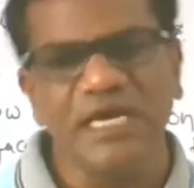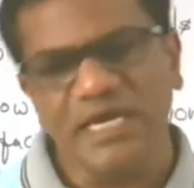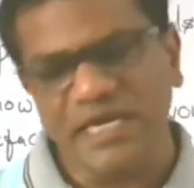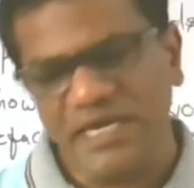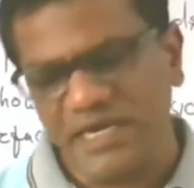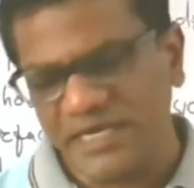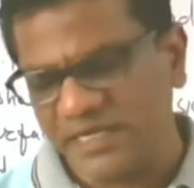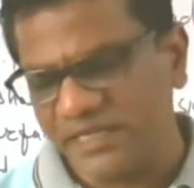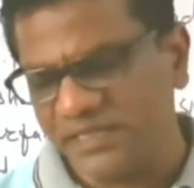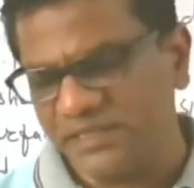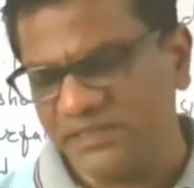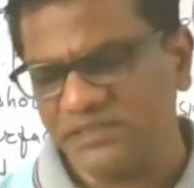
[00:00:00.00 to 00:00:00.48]

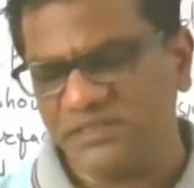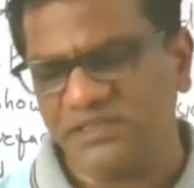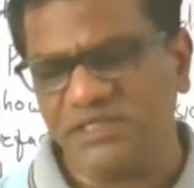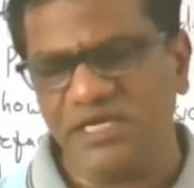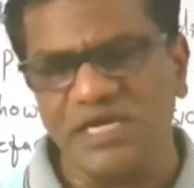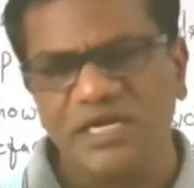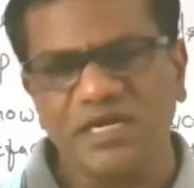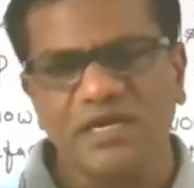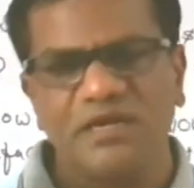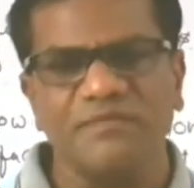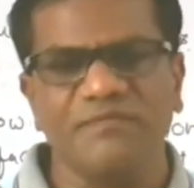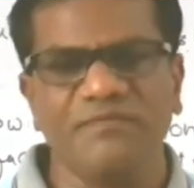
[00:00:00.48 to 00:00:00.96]
it is
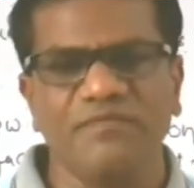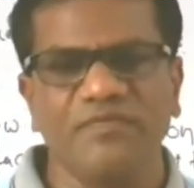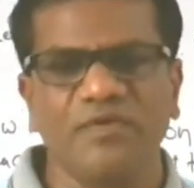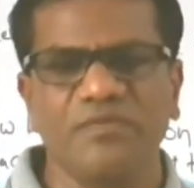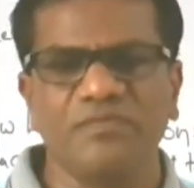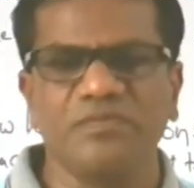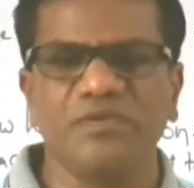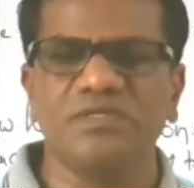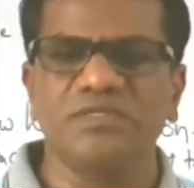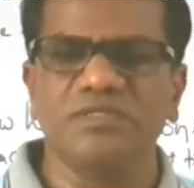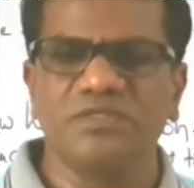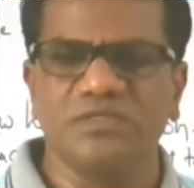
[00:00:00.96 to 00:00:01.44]
taken
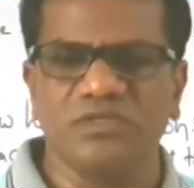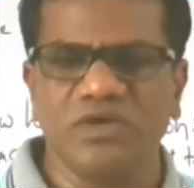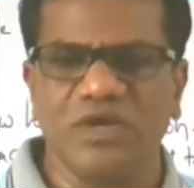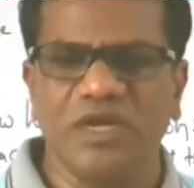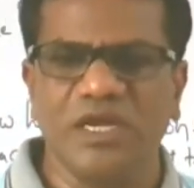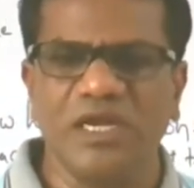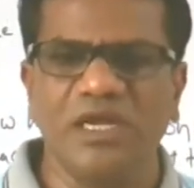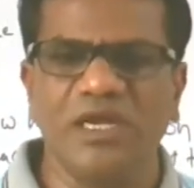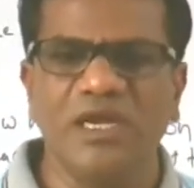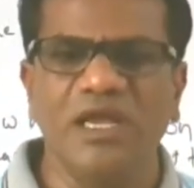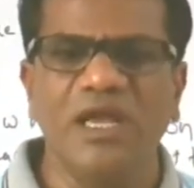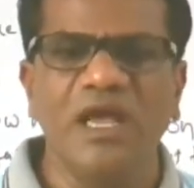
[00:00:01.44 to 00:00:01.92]
from the
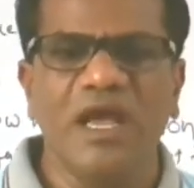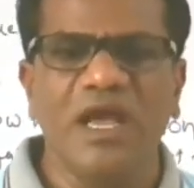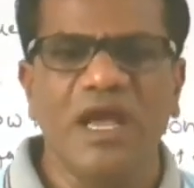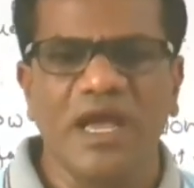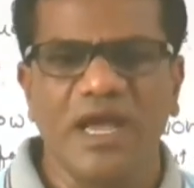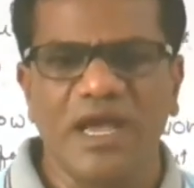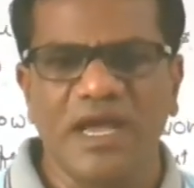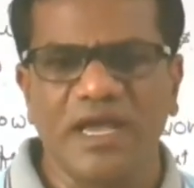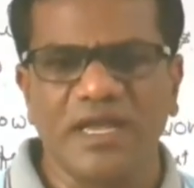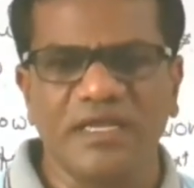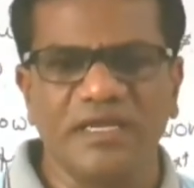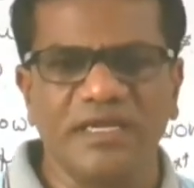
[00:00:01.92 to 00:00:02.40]
soil
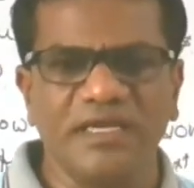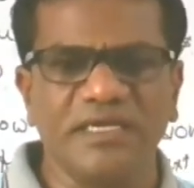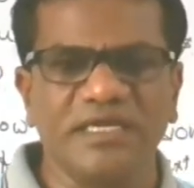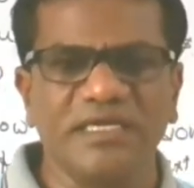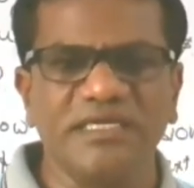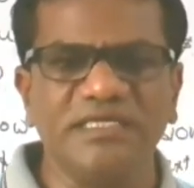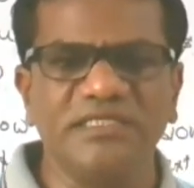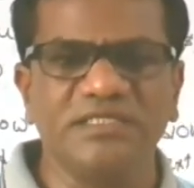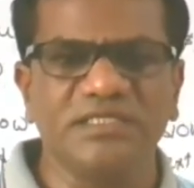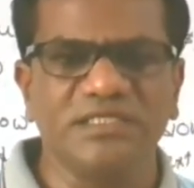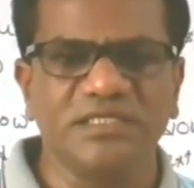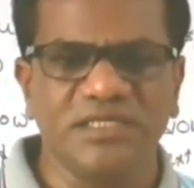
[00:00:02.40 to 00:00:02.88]
and it
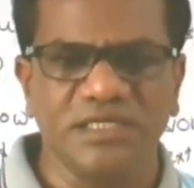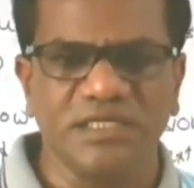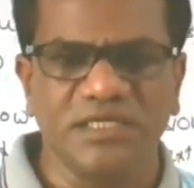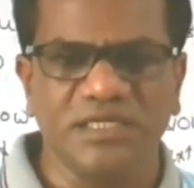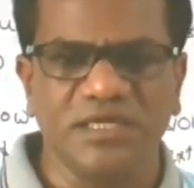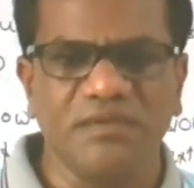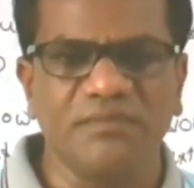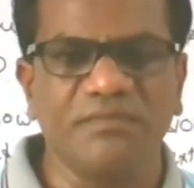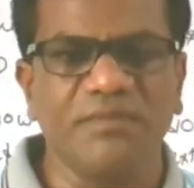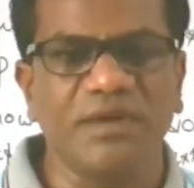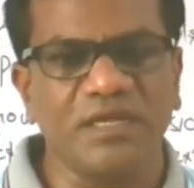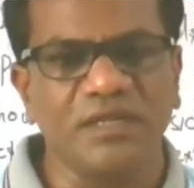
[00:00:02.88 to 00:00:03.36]
is
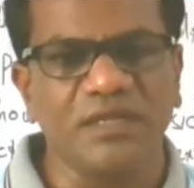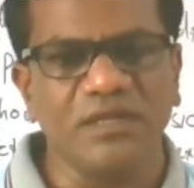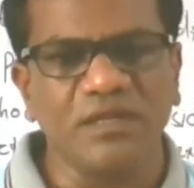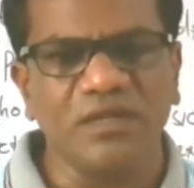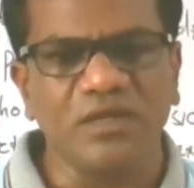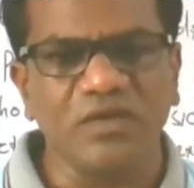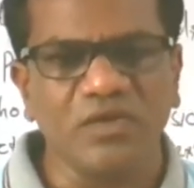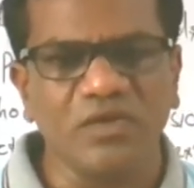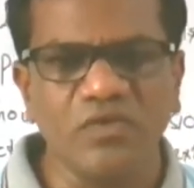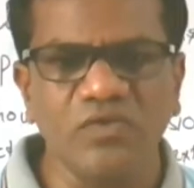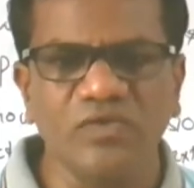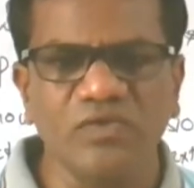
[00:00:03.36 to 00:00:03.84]
taken by
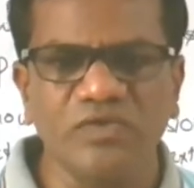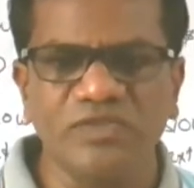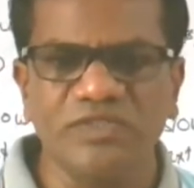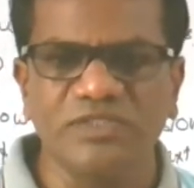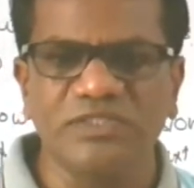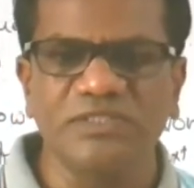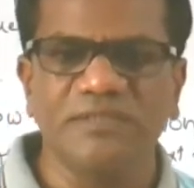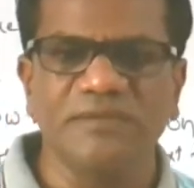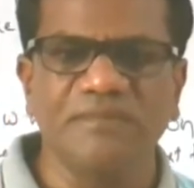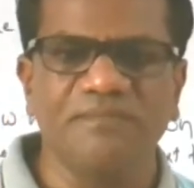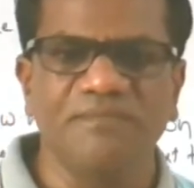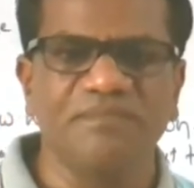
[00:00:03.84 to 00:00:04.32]
the
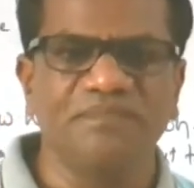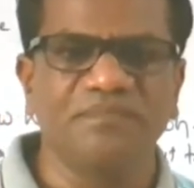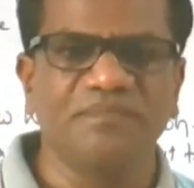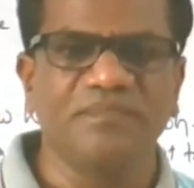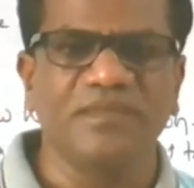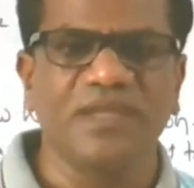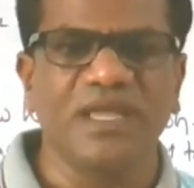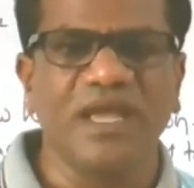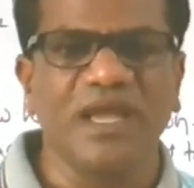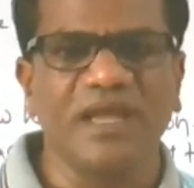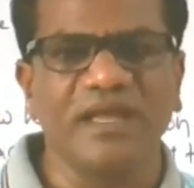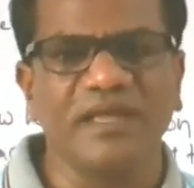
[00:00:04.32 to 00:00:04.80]
roots
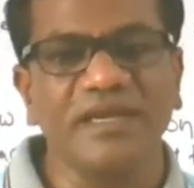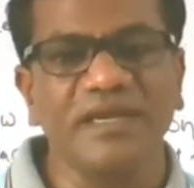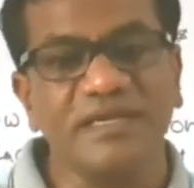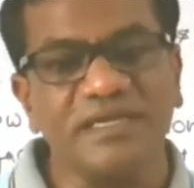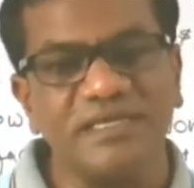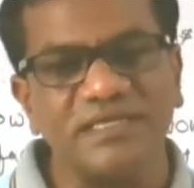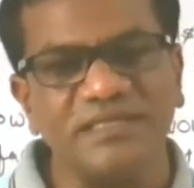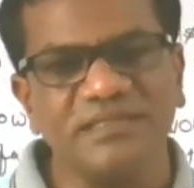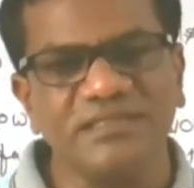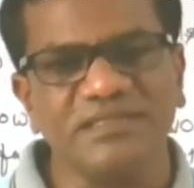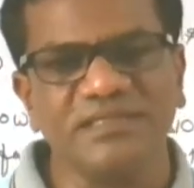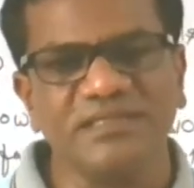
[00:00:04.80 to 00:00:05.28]
and
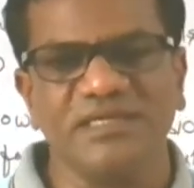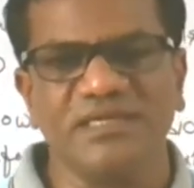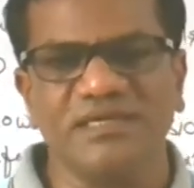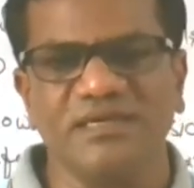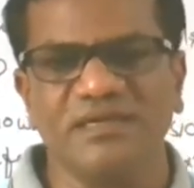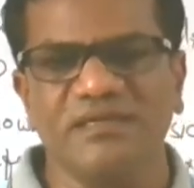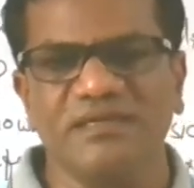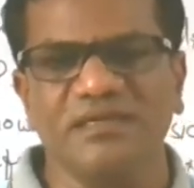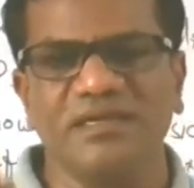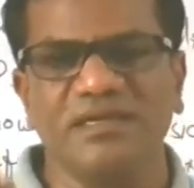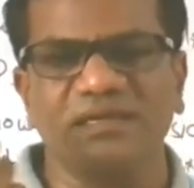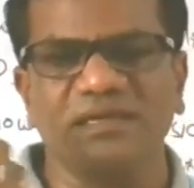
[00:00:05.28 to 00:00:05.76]
it is
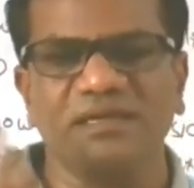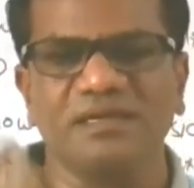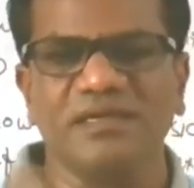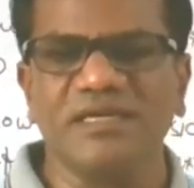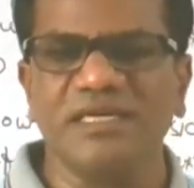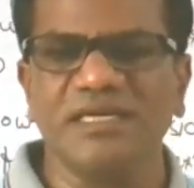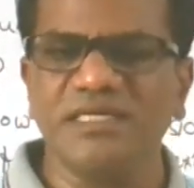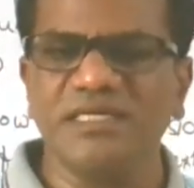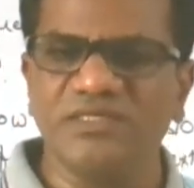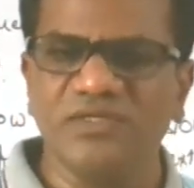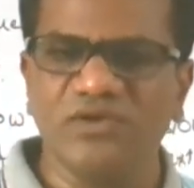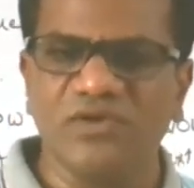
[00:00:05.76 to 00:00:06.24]
taken in the
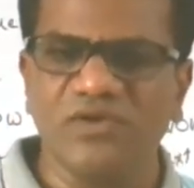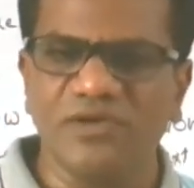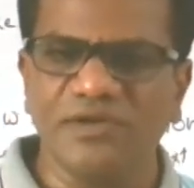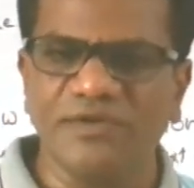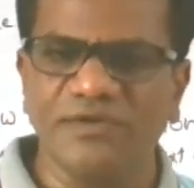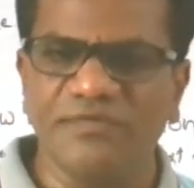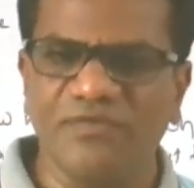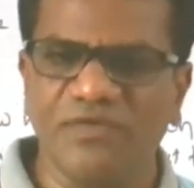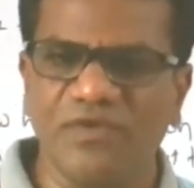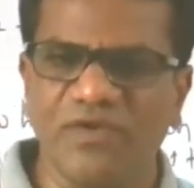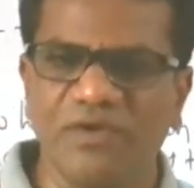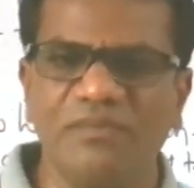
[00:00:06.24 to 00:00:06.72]

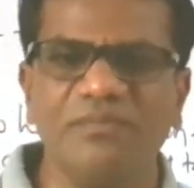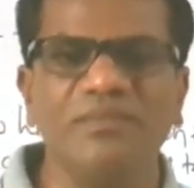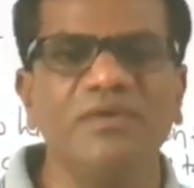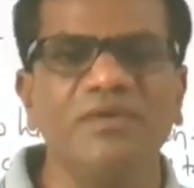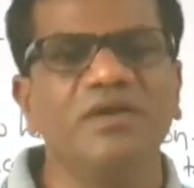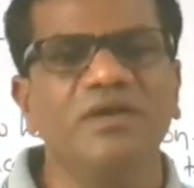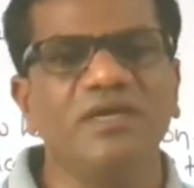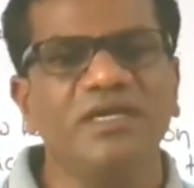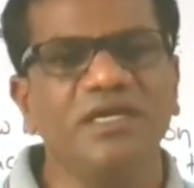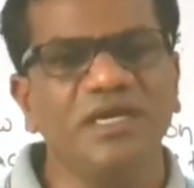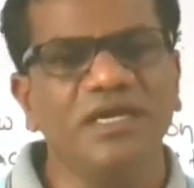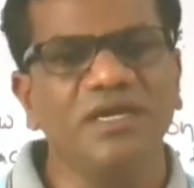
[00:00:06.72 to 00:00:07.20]
dissolved
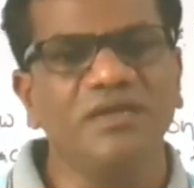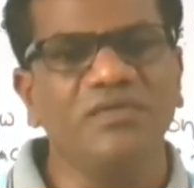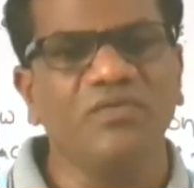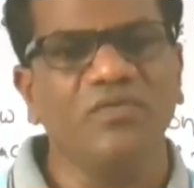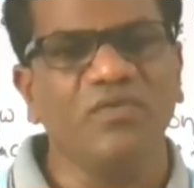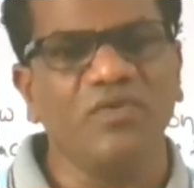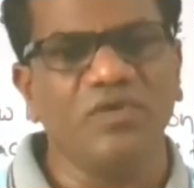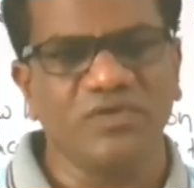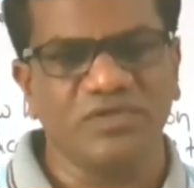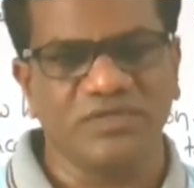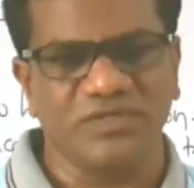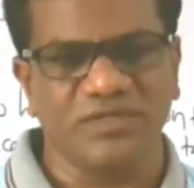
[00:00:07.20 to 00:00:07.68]
form in
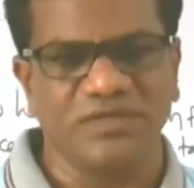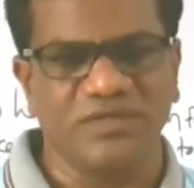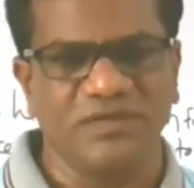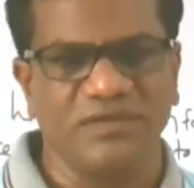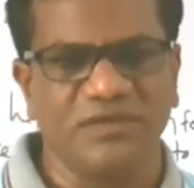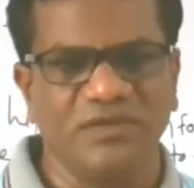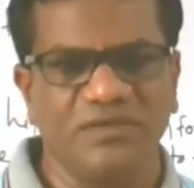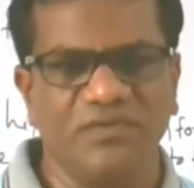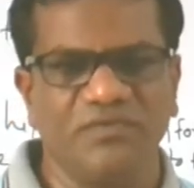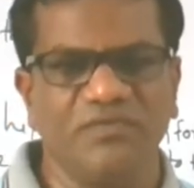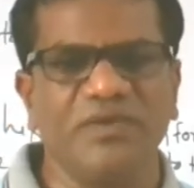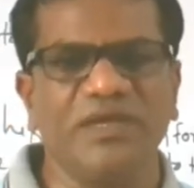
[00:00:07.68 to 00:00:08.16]

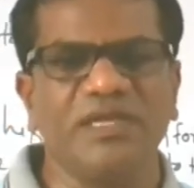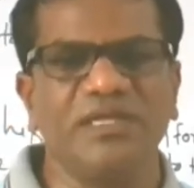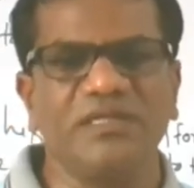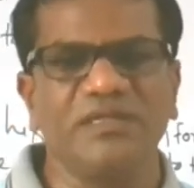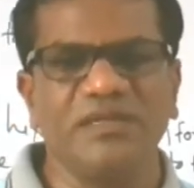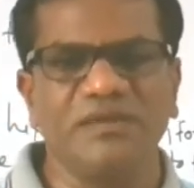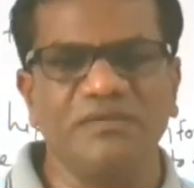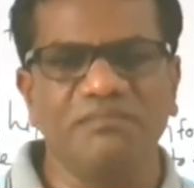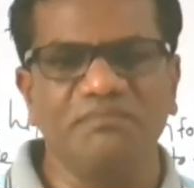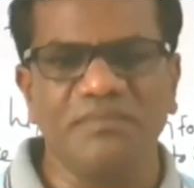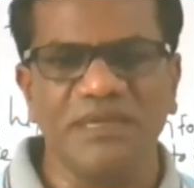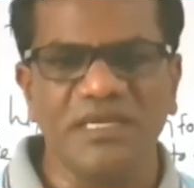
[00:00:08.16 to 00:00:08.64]
water. When
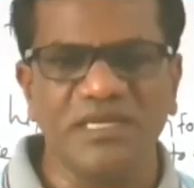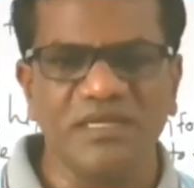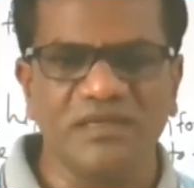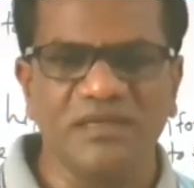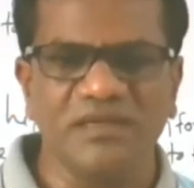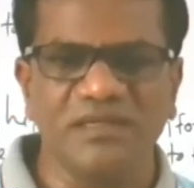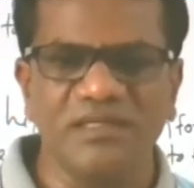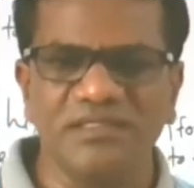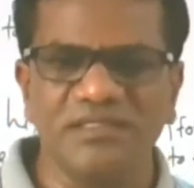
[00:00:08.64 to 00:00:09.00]
the minerals